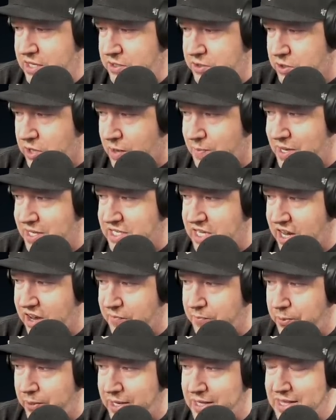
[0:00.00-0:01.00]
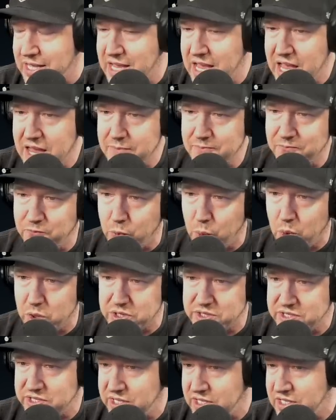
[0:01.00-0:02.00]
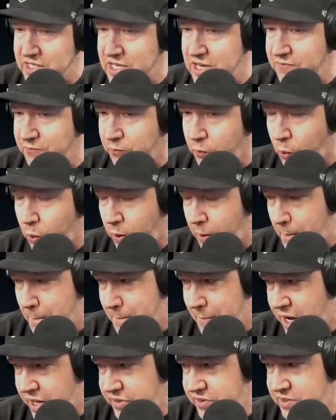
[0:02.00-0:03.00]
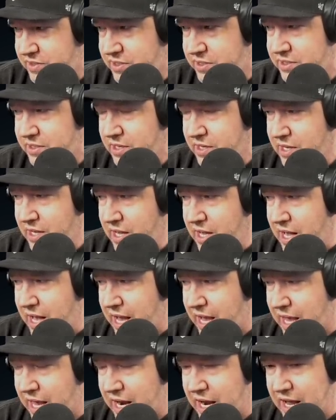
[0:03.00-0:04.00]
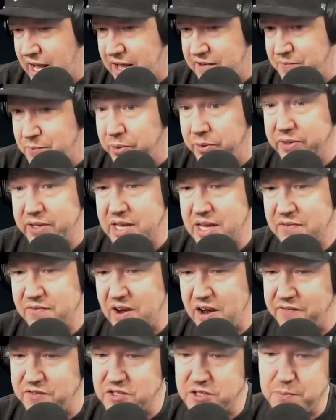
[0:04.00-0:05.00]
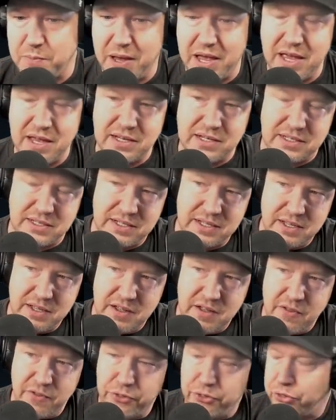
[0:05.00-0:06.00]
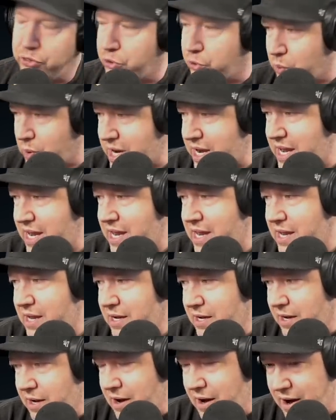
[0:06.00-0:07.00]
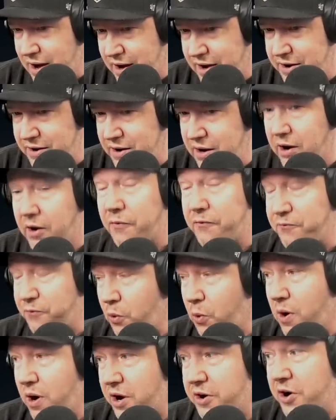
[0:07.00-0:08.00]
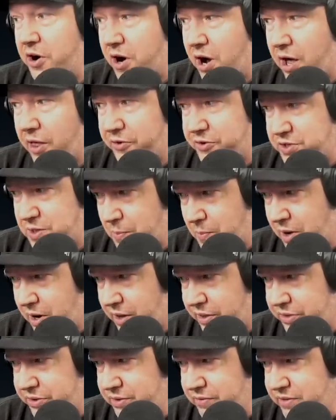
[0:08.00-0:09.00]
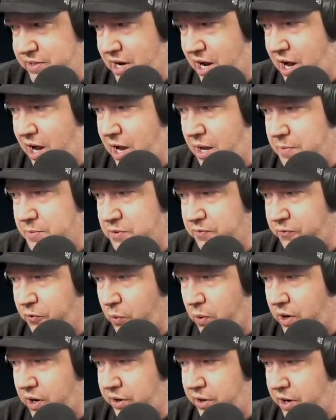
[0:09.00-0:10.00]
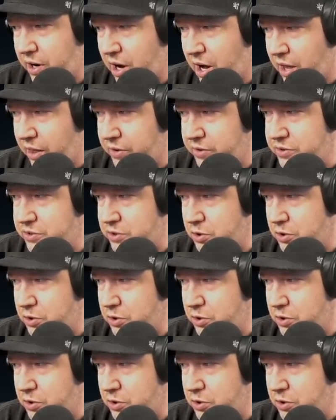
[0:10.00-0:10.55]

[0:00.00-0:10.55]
So that means I have played the game for 64 months, and I believe I've spent three hundred or four hundred dollars a month times four hundred dollars.